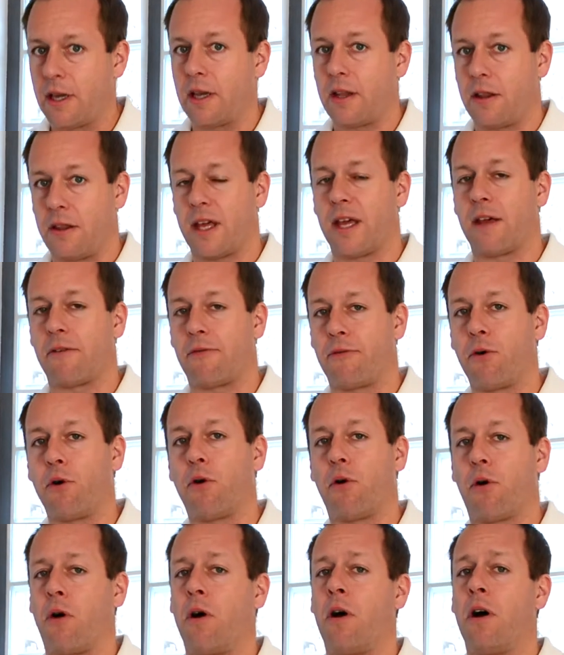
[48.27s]

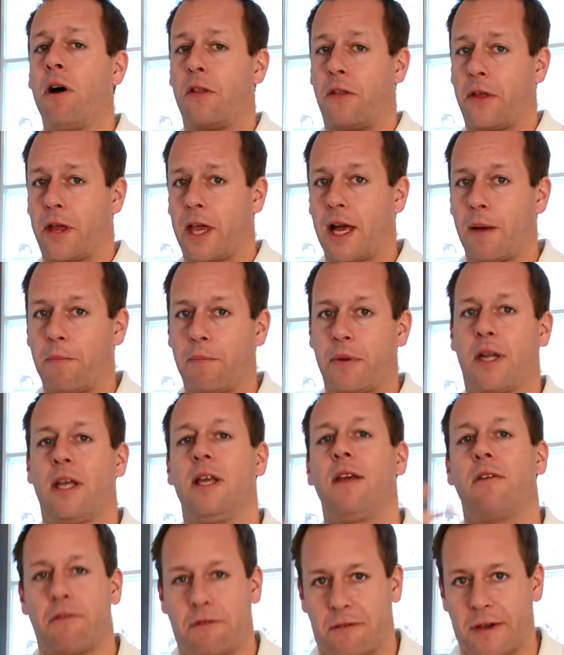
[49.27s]
Therefore, the
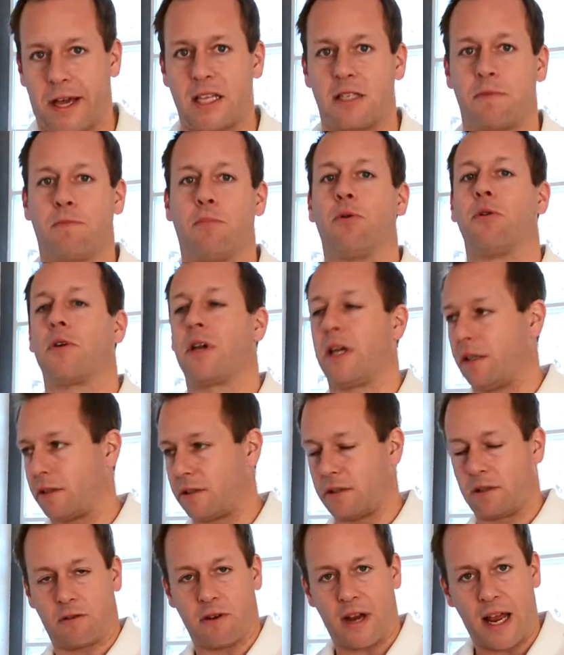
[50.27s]
company, Facebook,
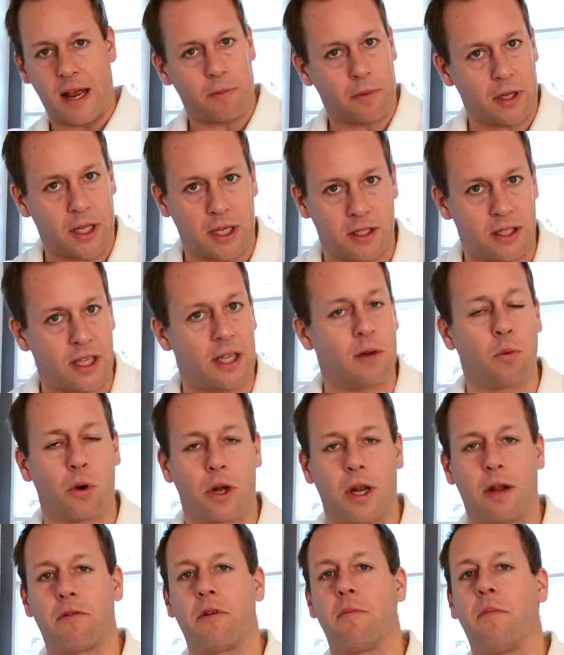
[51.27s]
Instagram, LinkedIn,
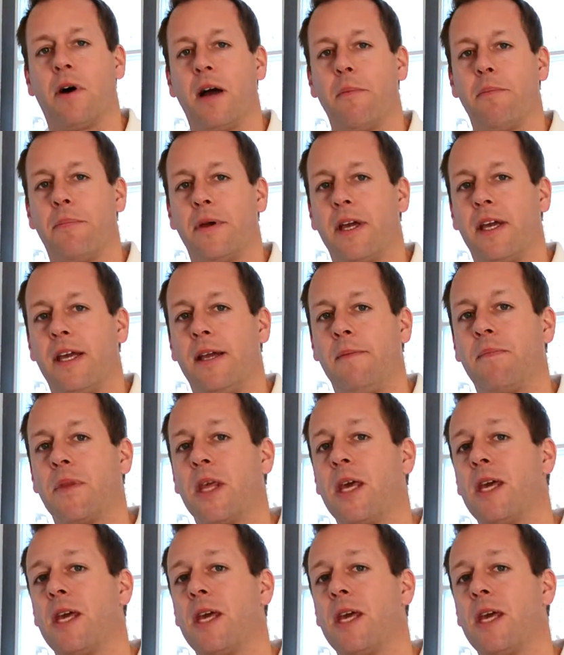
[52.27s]
whatever it might be,